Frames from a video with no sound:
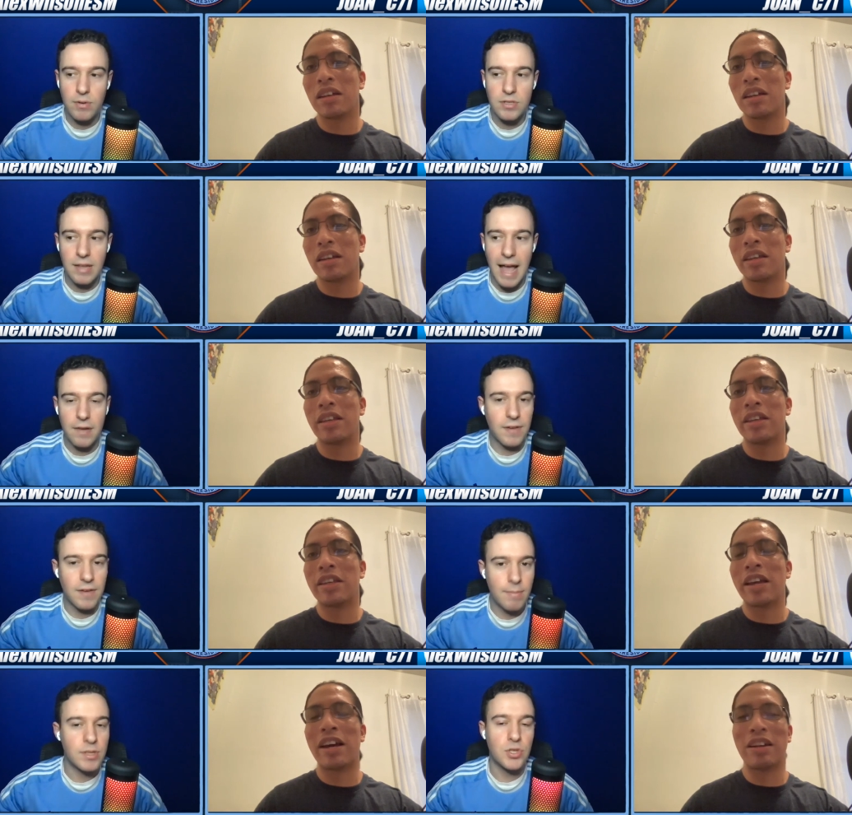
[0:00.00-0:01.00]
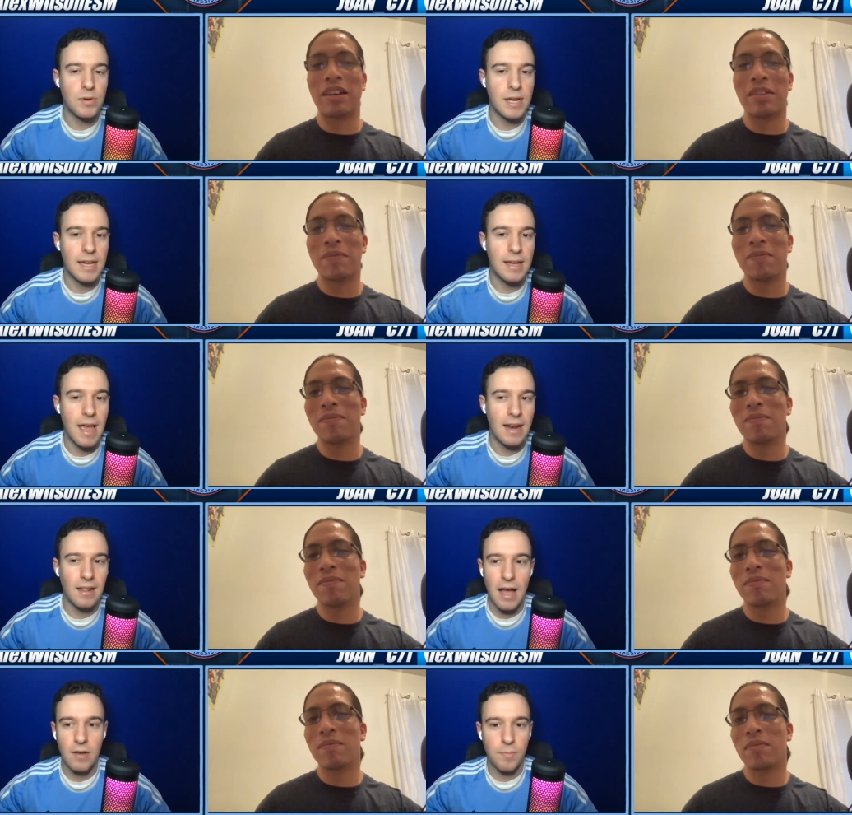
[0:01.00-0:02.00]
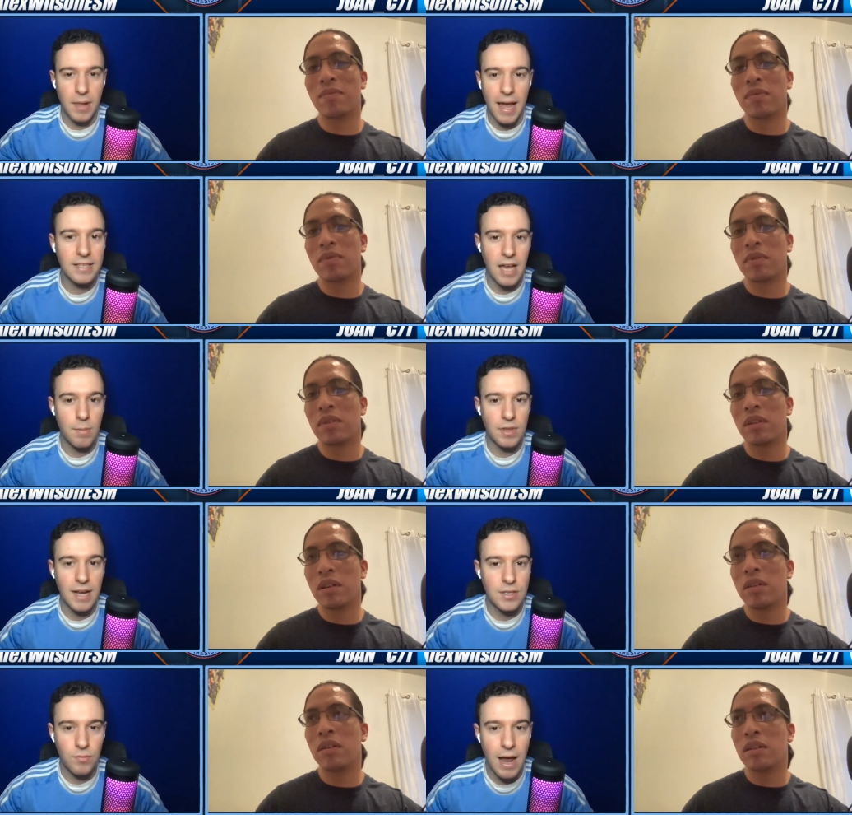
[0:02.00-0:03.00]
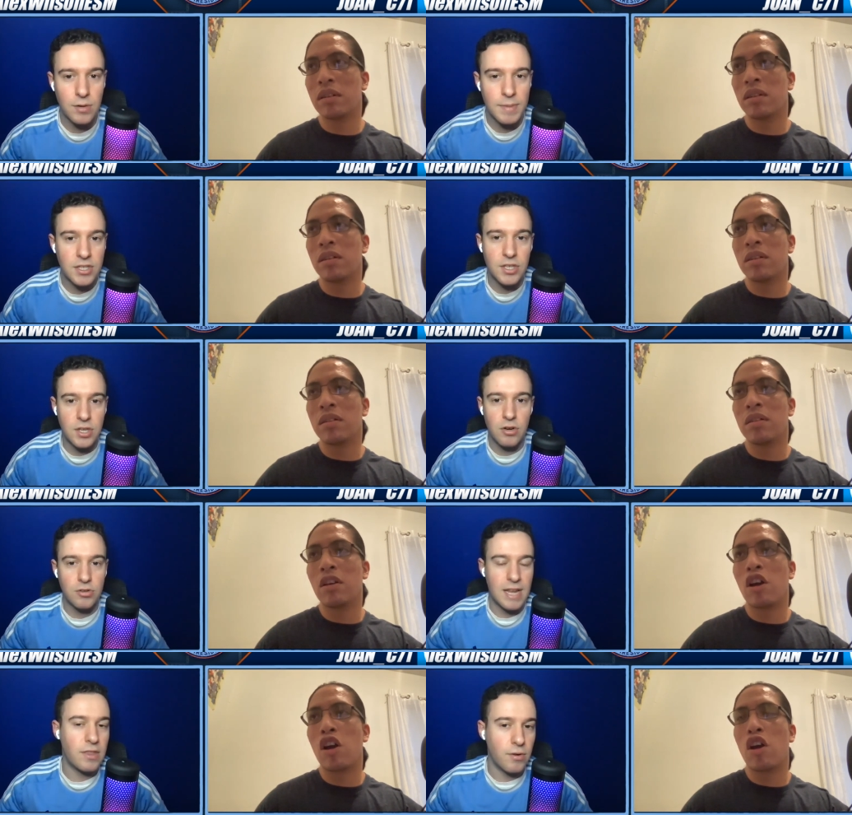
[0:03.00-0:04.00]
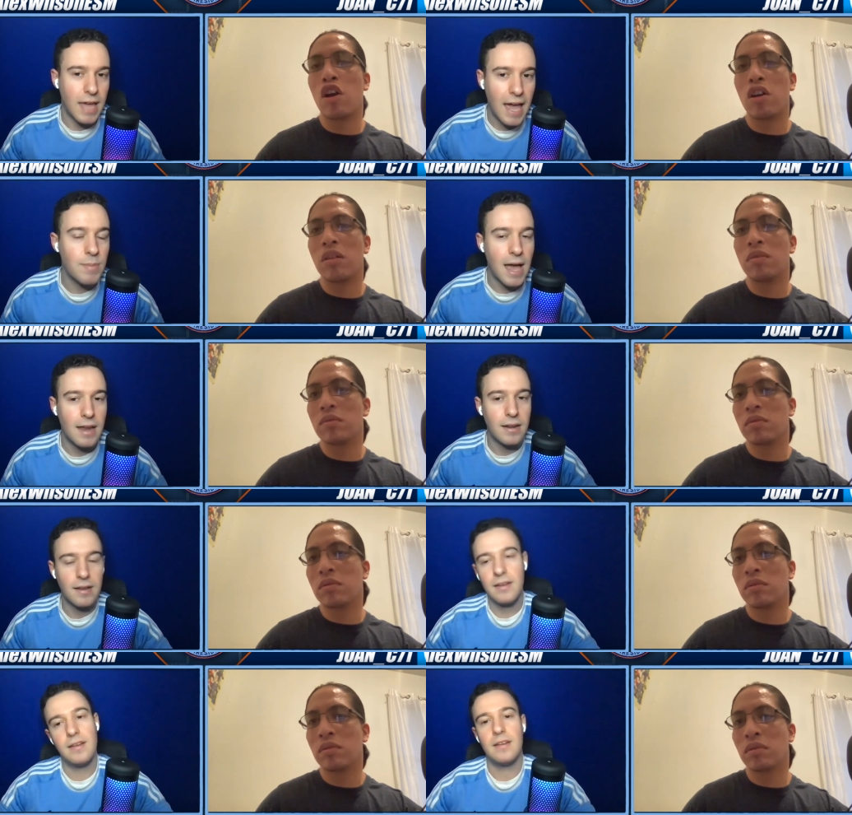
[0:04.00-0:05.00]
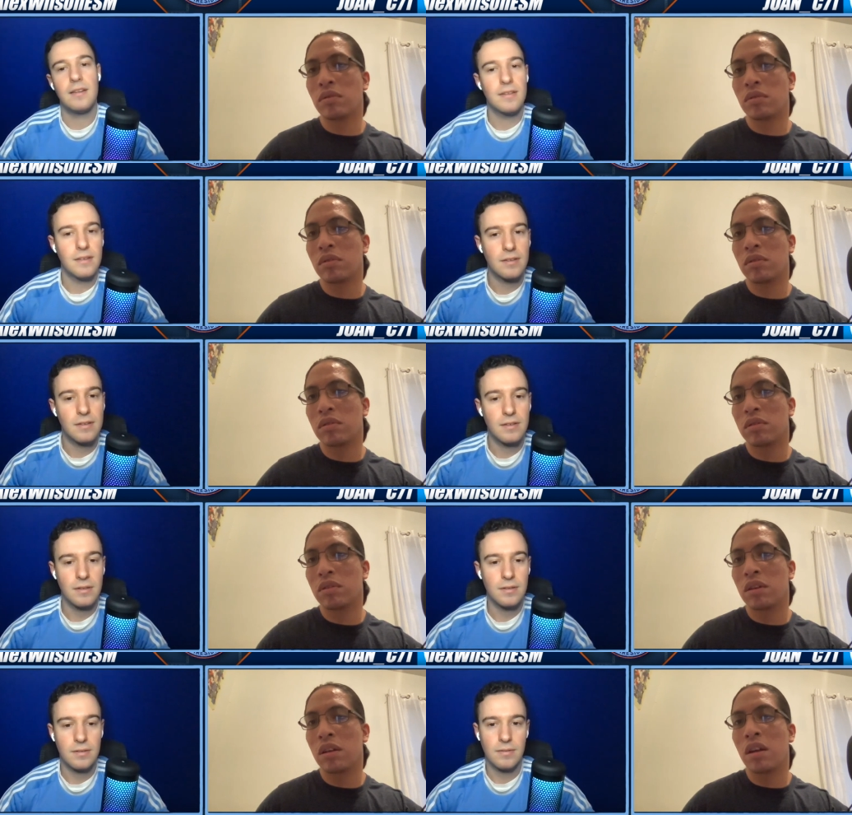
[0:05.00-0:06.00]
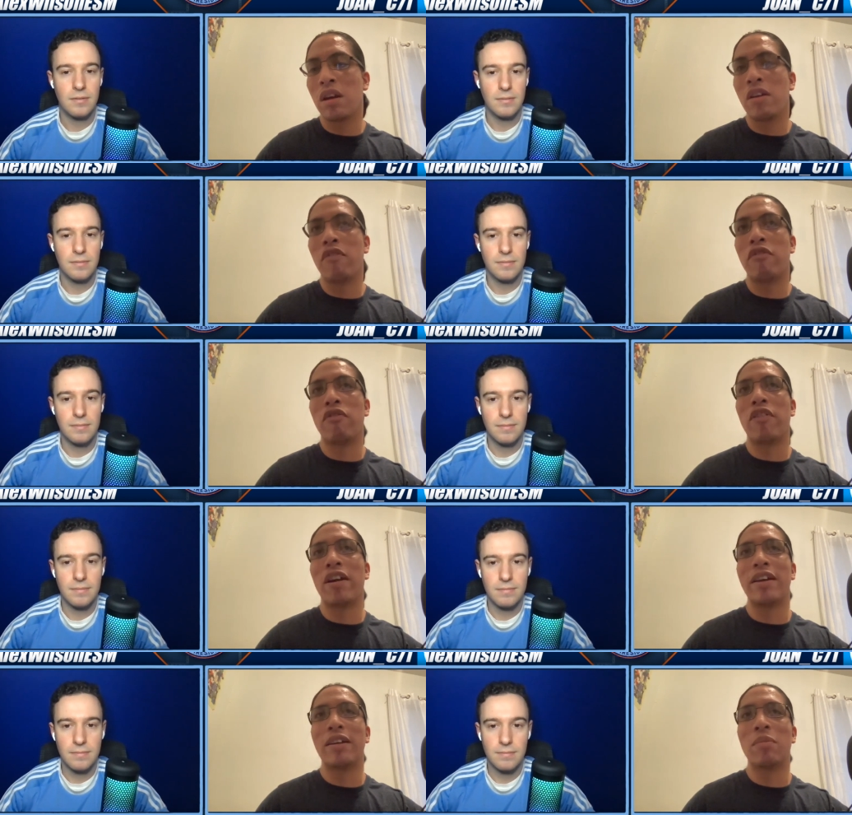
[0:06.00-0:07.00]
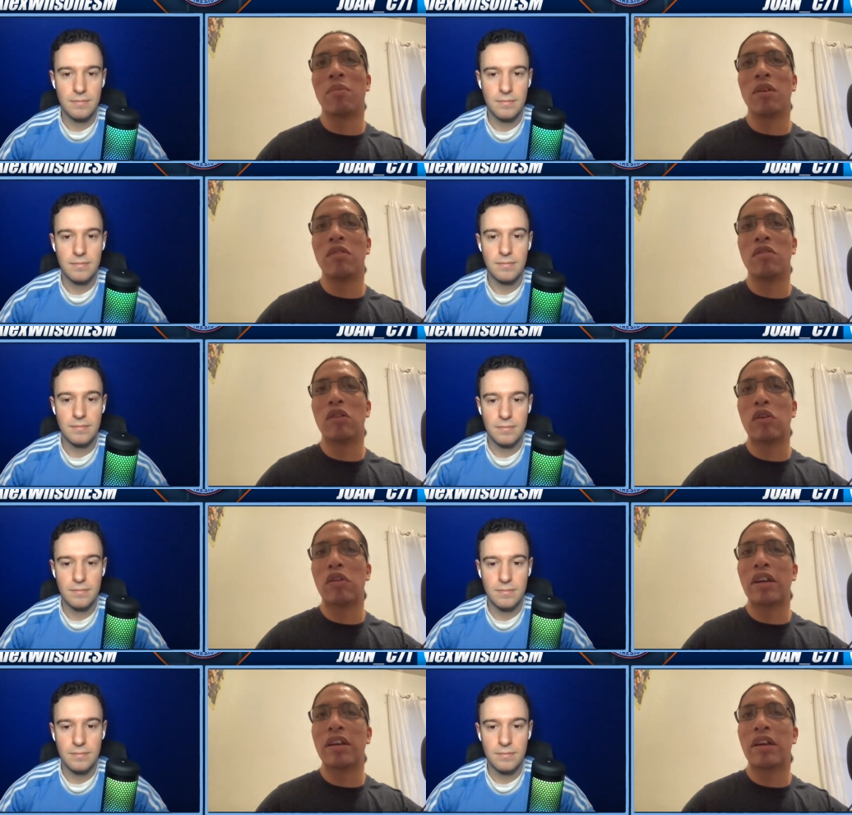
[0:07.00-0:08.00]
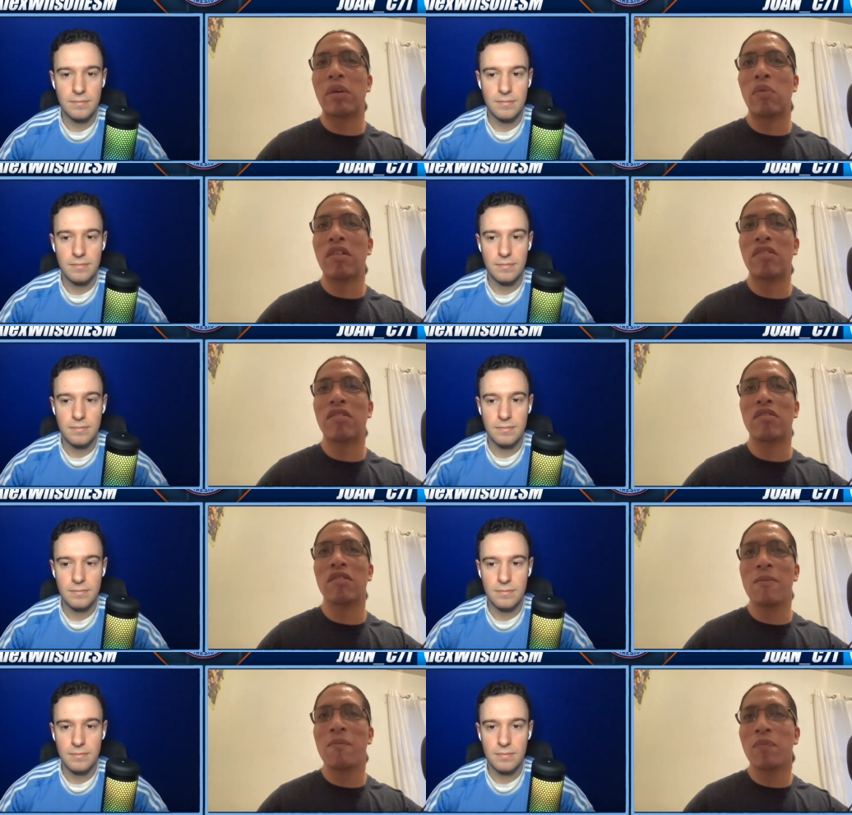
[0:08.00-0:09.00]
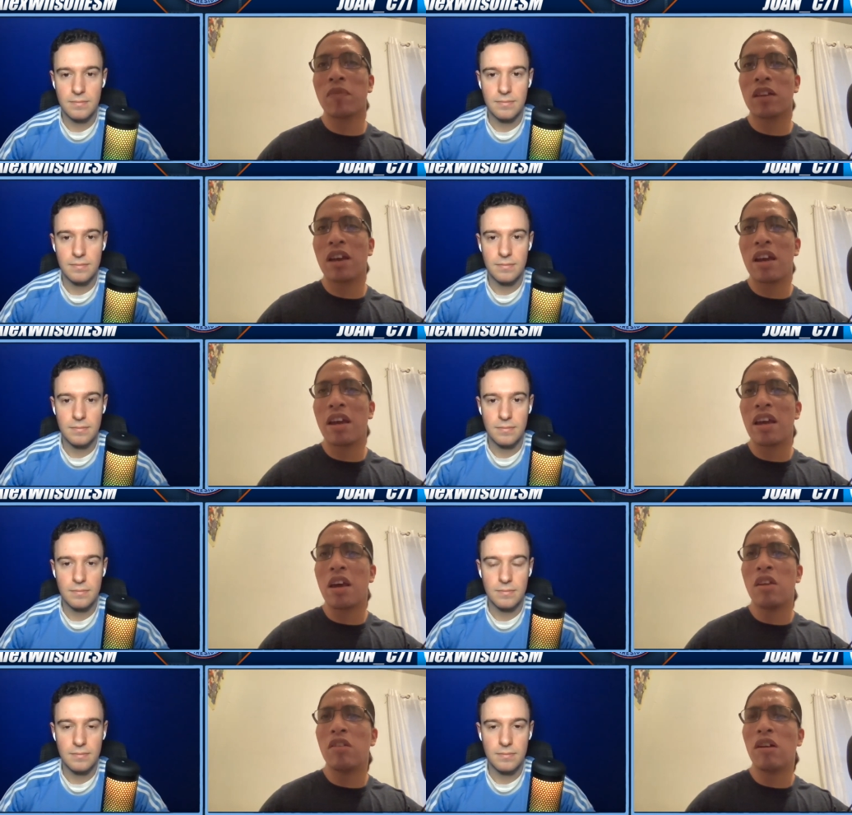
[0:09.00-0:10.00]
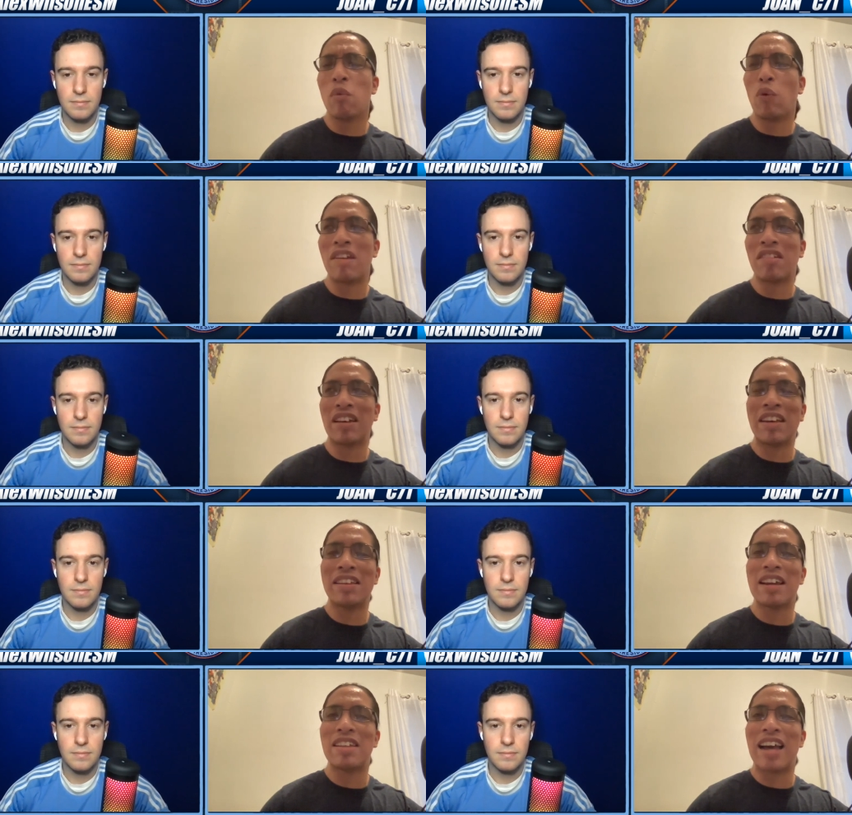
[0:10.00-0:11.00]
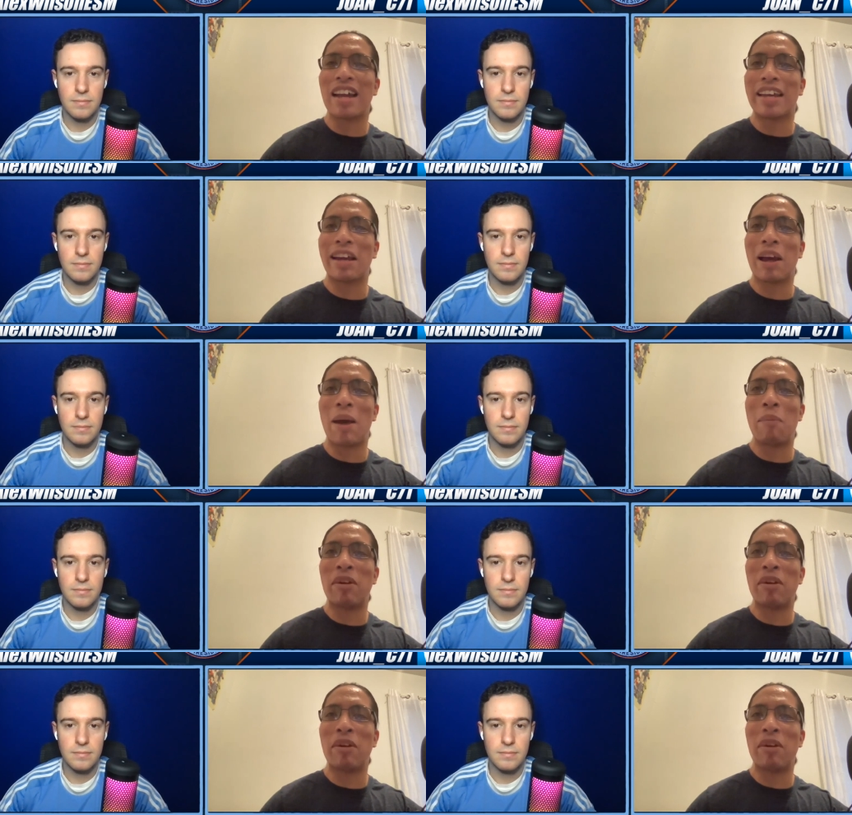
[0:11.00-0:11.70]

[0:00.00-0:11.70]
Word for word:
Speaker 1: a lack yeah. of chemistry and lack of playing time with the guys around him. He just doesn't understand their game yet.
Speaker 2: Right, but do you think he was was he in that attacking uh, midfield